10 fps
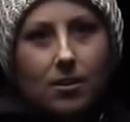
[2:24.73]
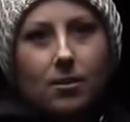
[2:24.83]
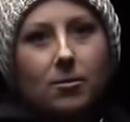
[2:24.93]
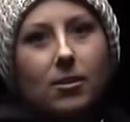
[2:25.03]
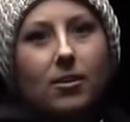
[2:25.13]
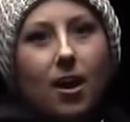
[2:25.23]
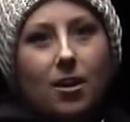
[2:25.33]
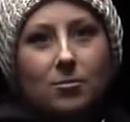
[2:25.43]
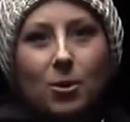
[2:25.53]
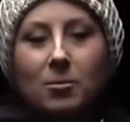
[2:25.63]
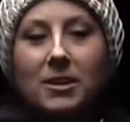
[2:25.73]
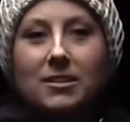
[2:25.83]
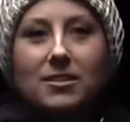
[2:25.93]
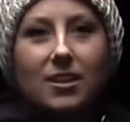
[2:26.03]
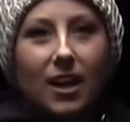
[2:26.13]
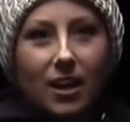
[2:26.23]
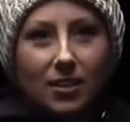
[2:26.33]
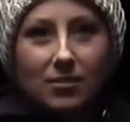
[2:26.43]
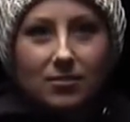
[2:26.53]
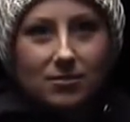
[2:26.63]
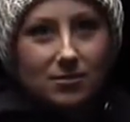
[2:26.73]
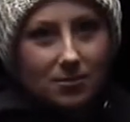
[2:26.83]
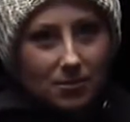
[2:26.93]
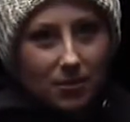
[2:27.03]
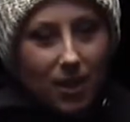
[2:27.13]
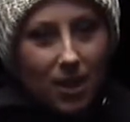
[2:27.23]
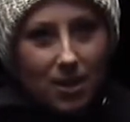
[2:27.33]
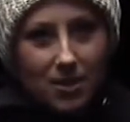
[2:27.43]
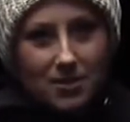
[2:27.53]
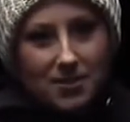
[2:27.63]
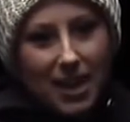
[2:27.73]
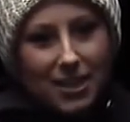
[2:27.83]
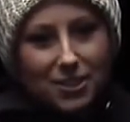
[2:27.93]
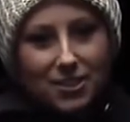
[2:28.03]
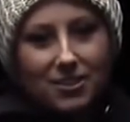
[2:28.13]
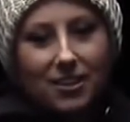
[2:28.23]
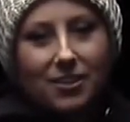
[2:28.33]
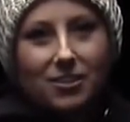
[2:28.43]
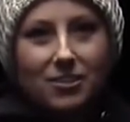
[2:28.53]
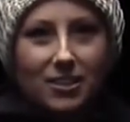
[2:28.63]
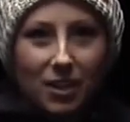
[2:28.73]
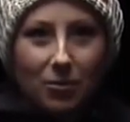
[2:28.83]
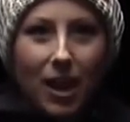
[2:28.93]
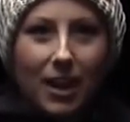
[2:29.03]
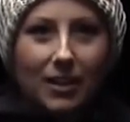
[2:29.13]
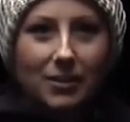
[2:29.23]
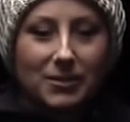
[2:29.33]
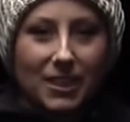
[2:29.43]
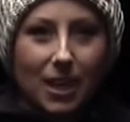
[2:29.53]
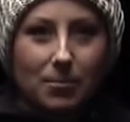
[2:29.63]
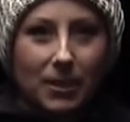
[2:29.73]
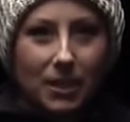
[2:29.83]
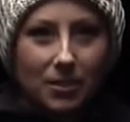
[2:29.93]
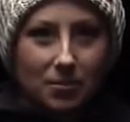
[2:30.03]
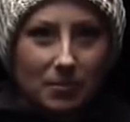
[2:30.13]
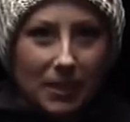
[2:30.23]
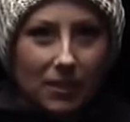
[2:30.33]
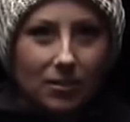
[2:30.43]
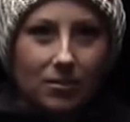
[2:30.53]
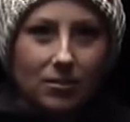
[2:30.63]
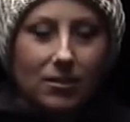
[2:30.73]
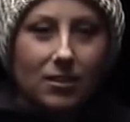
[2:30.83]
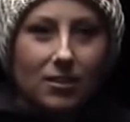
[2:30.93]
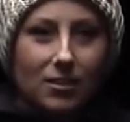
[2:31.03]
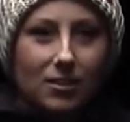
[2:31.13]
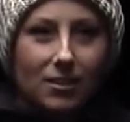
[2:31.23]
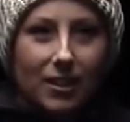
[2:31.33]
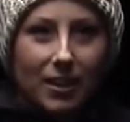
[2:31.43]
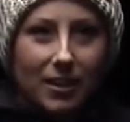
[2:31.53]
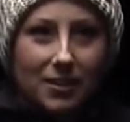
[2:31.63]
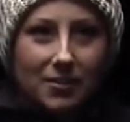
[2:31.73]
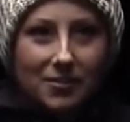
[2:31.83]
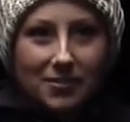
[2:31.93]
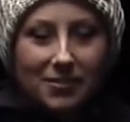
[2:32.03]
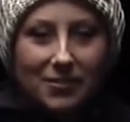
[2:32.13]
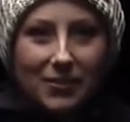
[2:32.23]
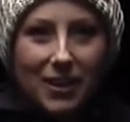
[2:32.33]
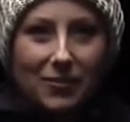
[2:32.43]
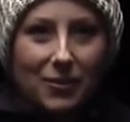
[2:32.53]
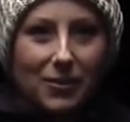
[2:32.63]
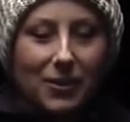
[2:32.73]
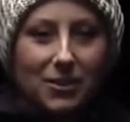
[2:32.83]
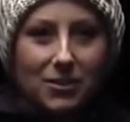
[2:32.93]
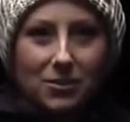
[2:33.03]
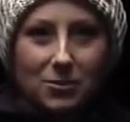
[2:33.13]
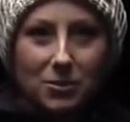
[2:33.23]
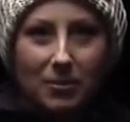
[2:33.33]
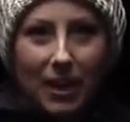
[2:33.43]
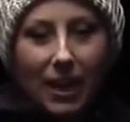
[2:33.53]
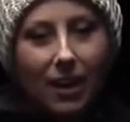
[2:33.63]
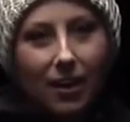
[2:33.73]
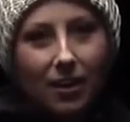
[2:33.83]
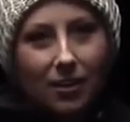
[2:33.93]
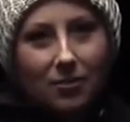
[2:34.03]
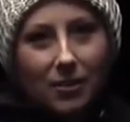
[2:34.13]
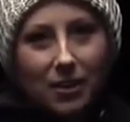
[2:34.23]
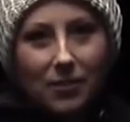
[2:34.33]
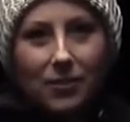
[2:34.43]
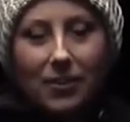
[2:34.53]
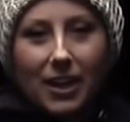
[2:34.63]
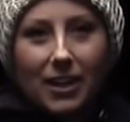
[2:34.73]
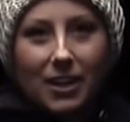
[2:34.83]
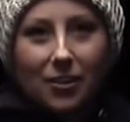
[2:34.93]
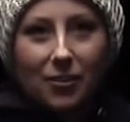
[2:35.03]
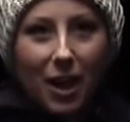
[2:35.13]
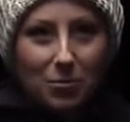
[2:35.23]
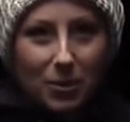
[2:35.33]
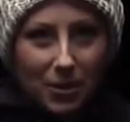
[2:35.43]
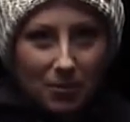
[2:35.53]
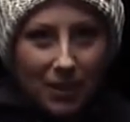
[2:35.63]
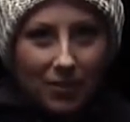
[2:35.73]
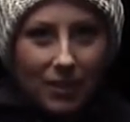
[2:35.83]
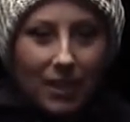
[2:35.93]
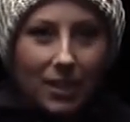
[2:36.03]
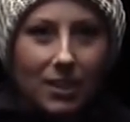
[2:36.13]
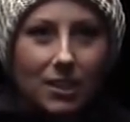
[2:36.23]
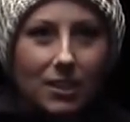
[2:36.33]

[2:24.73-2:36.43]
There were a lot of moments that Uh, I just didn't understand why it was happening to me. And when I found out I was gonna lose my hair, when I found out I had to get a rod put in my leg,